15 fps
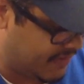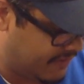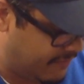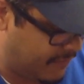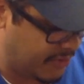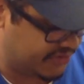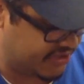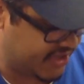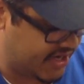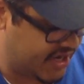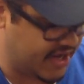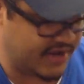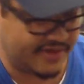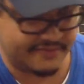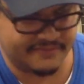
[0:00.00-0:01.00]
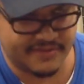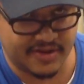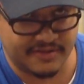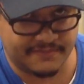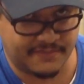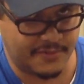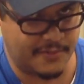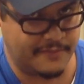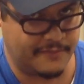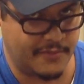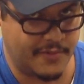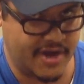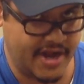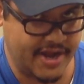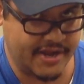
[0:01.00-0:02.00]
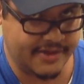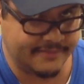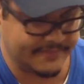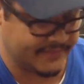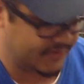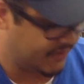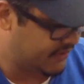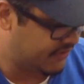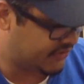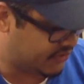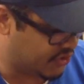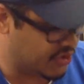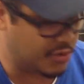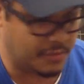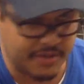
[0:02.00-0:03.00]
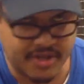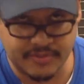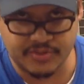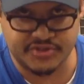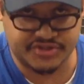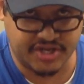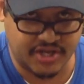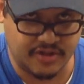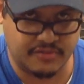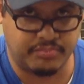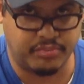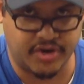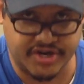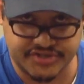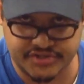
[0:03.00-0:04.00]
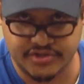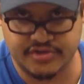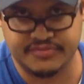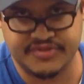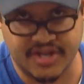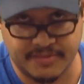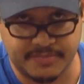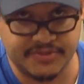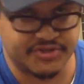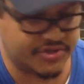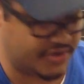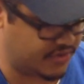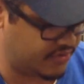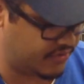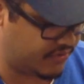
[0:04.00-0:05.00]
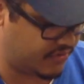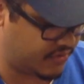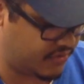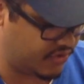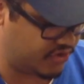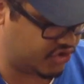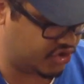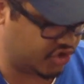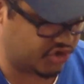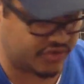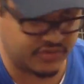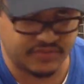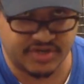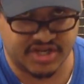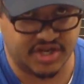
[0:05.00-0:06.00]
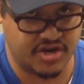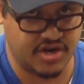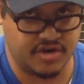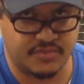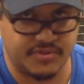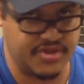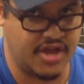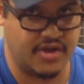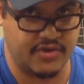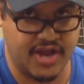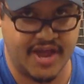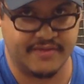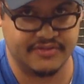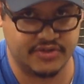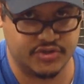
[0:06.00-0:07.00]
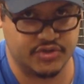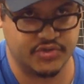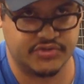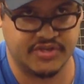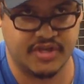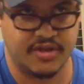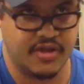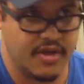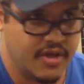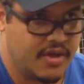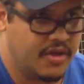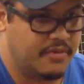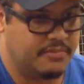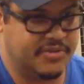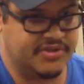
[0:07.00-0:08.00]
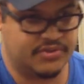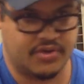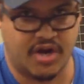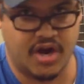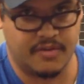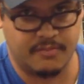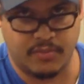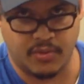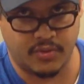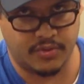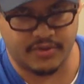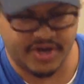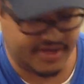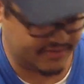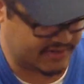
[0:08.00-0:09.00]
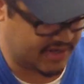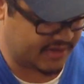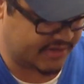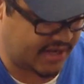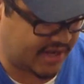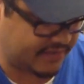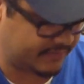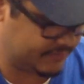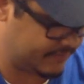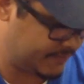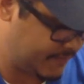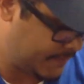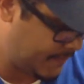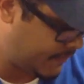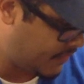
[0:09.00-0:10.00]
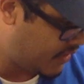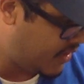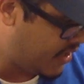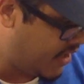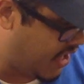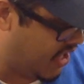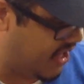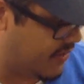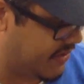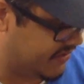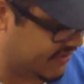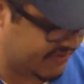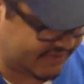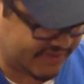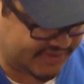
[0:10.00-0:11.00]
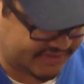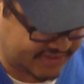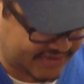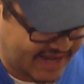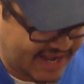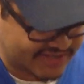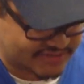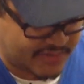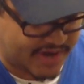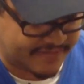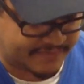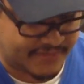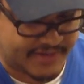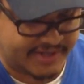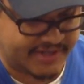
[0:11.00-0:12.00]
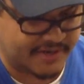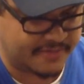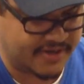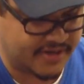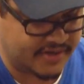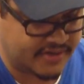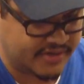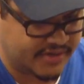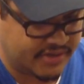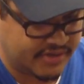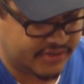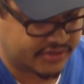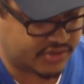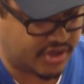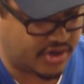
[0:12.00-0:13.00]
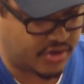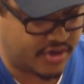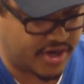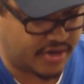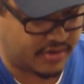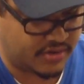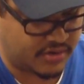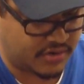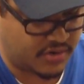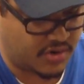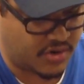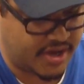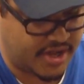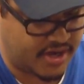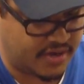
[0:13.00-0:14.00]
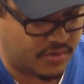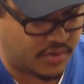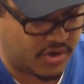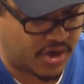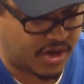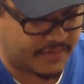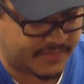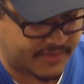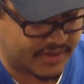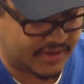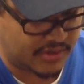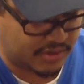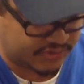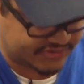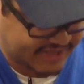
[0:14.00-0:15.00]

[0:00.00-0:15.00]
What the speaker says: 410A, and 404A, so you'll be able to tell pressure, temperature, just here without having to use a piece of cardboard or anything. Anyways, the system has run for a little bit, so I'm going to go ahead and hook up the low